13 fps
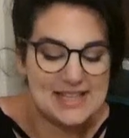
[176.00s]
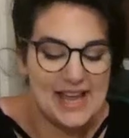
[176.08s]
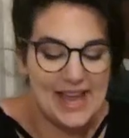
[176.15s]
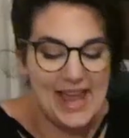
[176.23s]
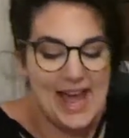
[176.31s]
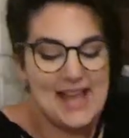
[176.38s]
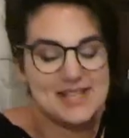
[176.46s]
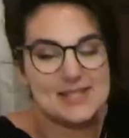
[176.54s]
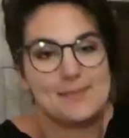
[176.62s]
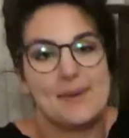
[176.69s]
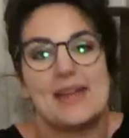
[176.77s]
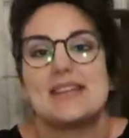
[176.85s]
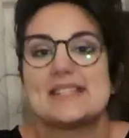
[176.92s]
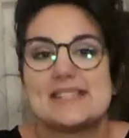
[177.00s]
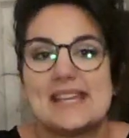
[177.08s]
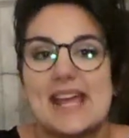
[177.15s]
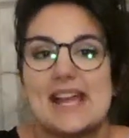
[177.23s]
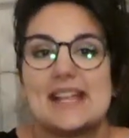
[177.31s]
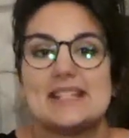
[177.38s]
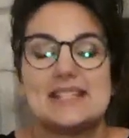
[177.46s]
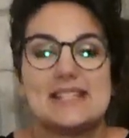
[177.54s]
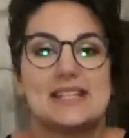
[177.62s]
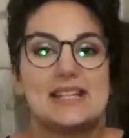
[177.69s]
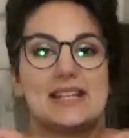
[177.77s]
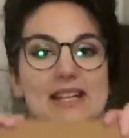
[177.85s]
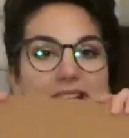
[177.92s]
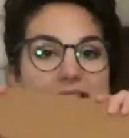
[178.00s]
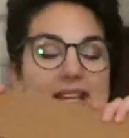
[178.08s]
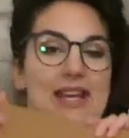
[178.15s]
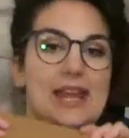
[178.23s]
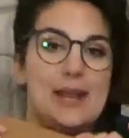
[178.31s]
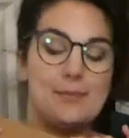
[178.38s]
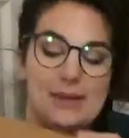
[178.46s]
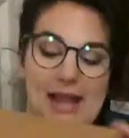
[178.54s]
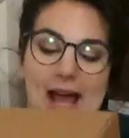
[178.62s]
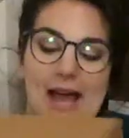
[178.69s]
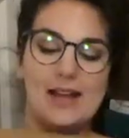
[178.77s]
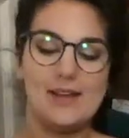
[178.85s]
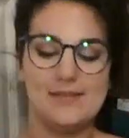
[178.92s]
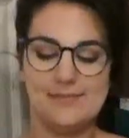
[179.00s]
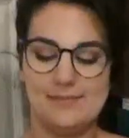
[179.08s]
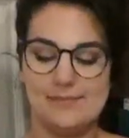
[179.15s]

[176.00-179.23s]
die-cast mic stand in black.